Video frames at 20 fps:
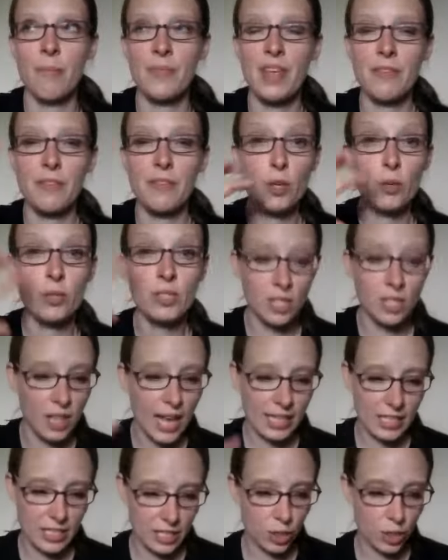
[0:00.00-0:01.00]
If you
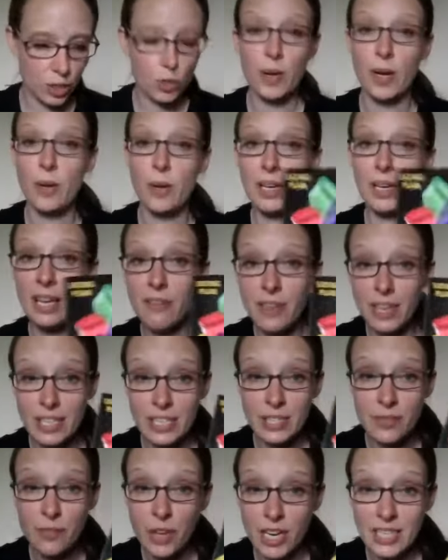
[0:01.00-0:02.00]
select the 21-day
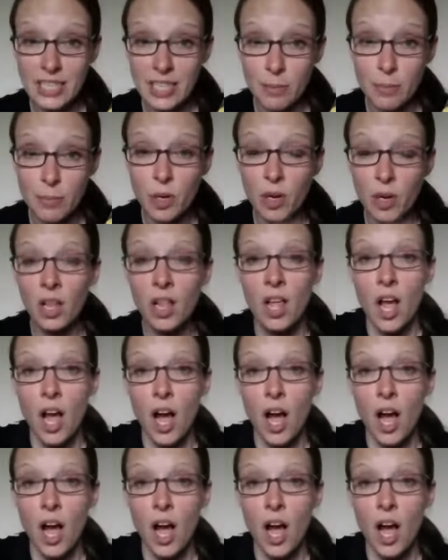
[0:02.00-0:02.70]
fix, for example,